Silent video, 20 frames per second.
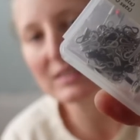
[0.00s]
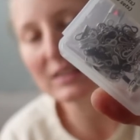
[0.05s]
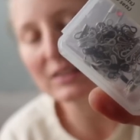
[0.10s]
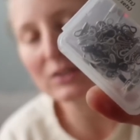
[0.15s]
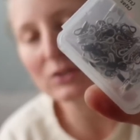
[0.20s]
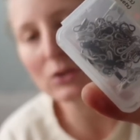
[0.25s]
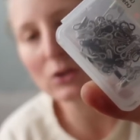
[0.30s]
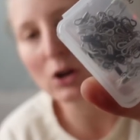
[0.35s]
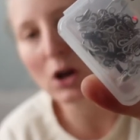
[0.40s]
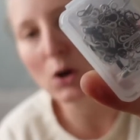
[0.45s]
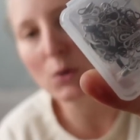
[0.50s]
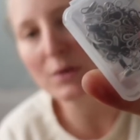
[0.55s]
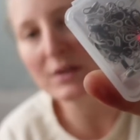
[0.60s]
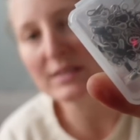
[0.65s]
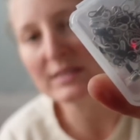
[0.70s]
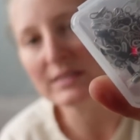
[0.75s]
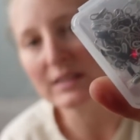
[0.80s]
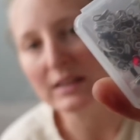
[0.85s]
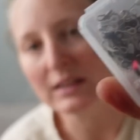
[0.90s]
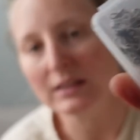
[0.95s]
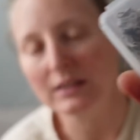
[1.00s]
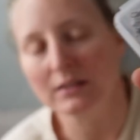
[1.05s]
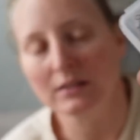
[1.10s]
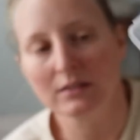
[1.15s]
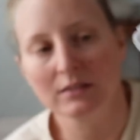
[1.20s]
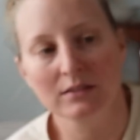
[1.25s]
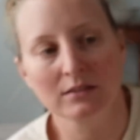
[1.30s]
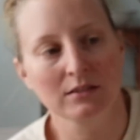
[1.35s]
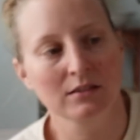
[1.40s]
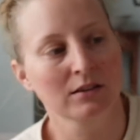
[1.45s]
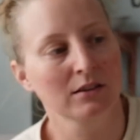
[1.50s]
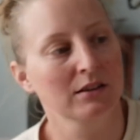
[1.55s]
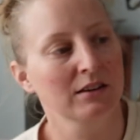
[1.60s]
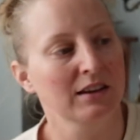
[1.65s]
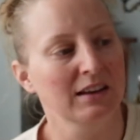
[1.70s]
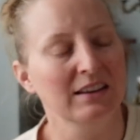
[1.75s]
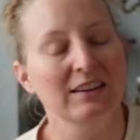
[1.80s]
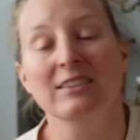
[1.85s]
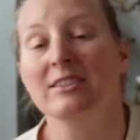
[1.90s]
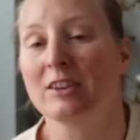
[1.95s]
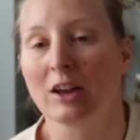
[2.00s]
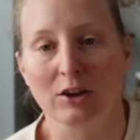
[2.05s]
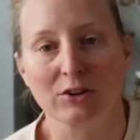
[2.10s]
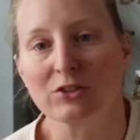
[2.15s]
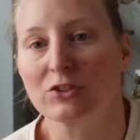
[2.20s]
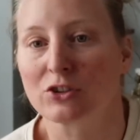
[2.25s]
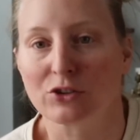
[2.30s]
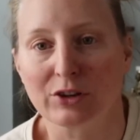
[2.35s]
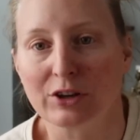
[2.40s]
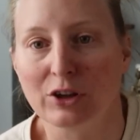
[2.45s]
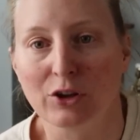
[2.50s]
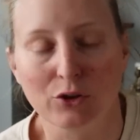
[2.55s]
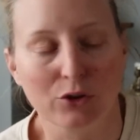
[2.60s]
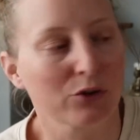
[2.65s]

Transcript: You don't always need industrial